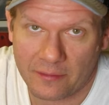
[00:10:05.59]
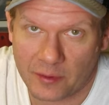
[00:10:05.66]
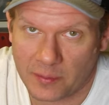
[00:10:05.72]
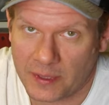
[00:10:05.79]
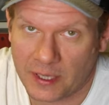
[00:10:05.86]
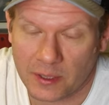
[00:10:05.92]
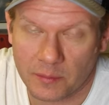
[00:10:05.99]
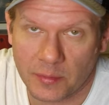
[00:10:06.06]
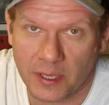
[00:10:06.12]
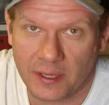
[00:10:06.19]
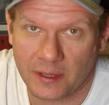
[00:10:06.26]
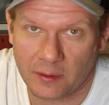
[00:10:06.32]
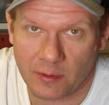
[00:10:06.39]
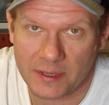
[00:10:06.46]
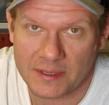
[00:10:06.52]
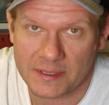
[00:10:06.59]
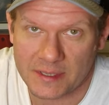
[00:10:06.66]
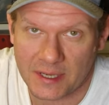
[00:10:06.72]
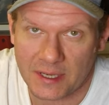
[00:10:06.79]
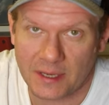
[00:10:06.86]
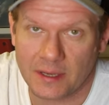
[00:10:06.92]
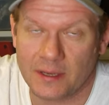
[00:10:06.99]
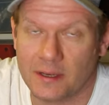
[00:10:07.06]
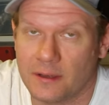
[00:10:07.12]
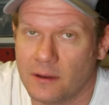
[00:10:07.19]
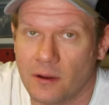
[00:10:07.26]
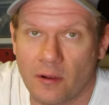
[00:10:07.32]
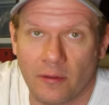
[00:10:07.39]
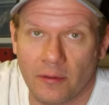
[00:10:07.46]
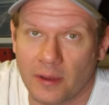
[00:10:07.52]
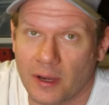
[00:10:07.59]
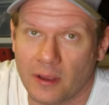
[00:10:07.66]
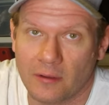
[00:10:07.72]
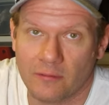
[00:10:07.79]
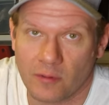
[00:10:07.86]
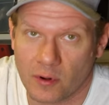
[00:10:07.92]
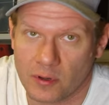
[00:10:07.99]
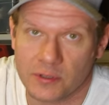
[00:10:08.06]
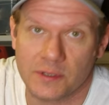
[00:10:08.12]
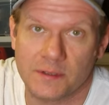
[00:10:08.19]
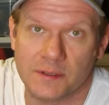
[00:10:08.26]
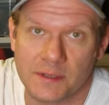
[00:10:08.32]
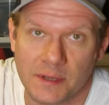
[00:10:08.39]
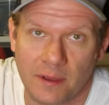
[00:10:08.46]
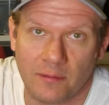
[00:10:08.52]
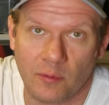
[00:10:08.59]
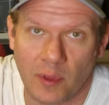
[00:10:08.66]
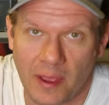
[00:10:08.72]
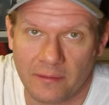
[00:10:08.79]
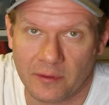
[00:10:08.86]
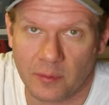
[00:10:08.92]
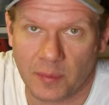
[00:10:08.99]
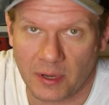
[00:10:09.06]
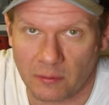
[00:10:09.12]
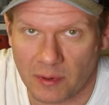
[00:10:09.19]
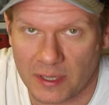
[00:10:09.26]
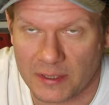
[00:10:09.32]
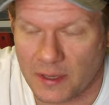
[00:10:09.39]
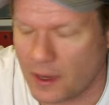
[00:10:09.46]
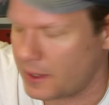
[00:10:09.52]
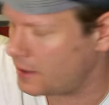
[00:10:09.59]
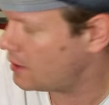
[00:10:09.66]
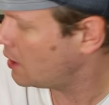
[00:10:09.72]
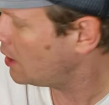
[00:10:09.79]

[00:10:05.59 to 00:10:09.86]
to be completely reseated and all the convergence stuff will have to be redone.